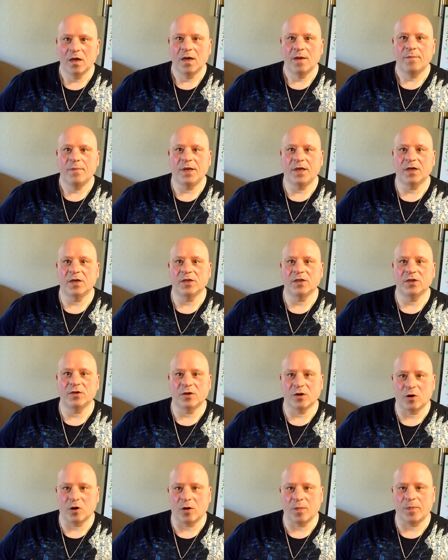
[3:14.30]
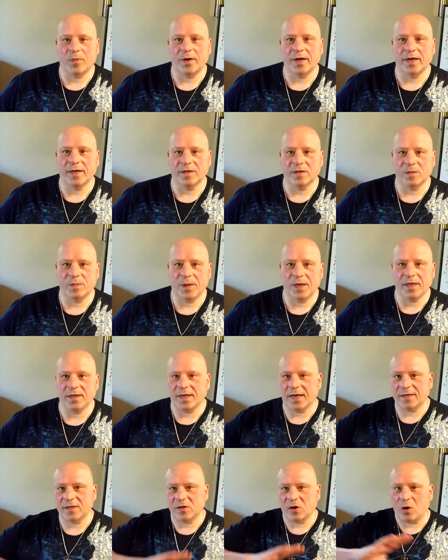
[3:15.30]
because you're incorporating speed.
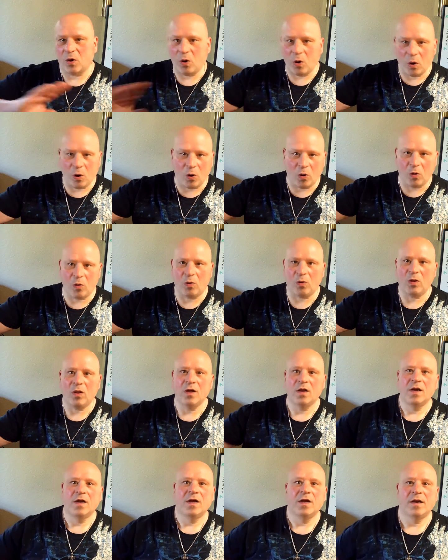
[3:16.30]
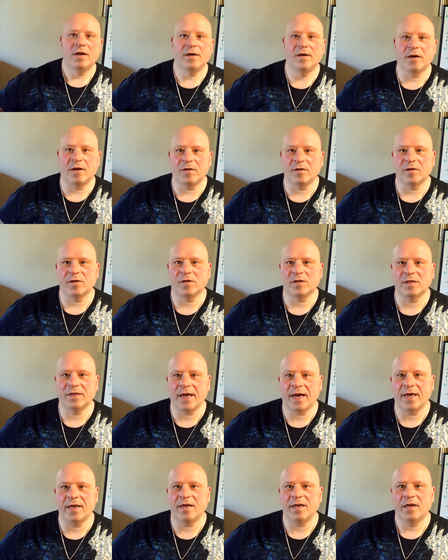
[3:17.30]
That's a whole nother
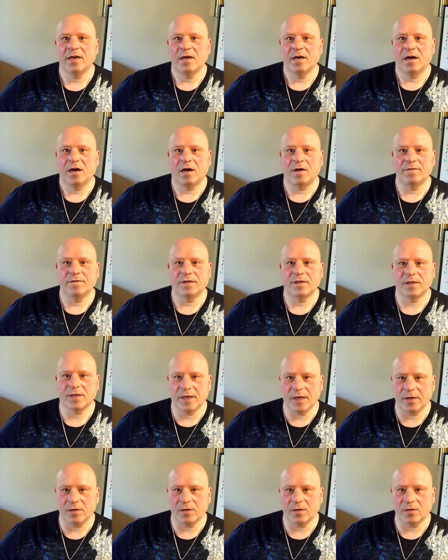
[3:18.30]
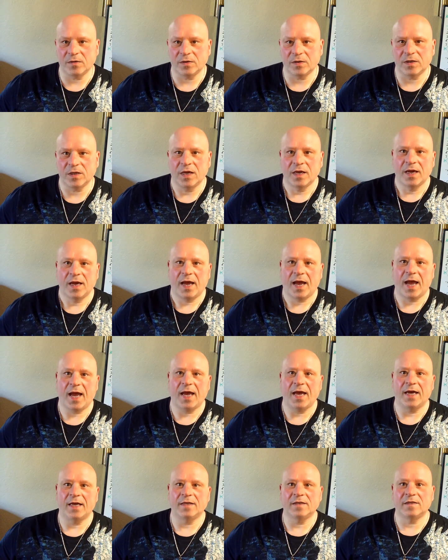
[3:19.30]
set of skills
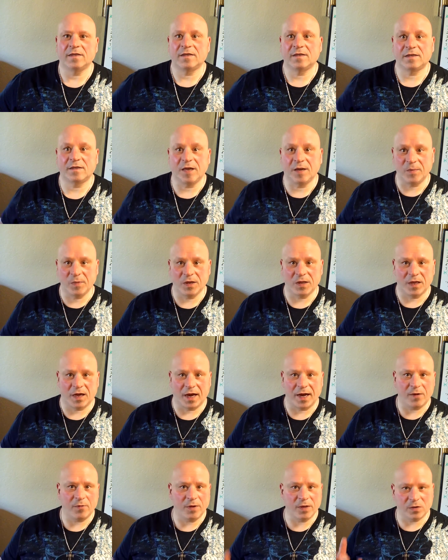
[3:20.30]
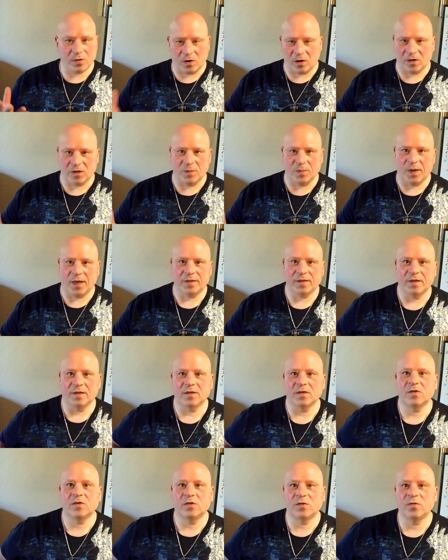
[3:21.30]
and stimuli, we talked about
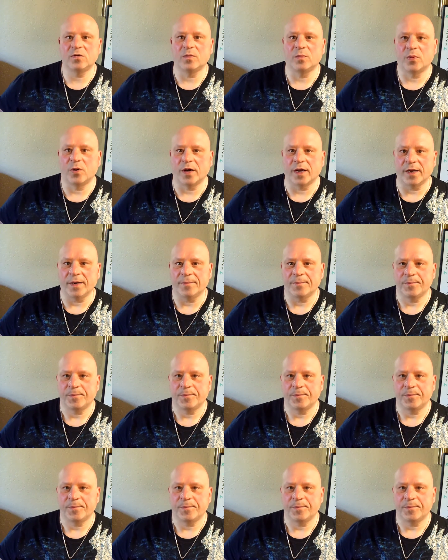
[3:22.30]
this, to the brain.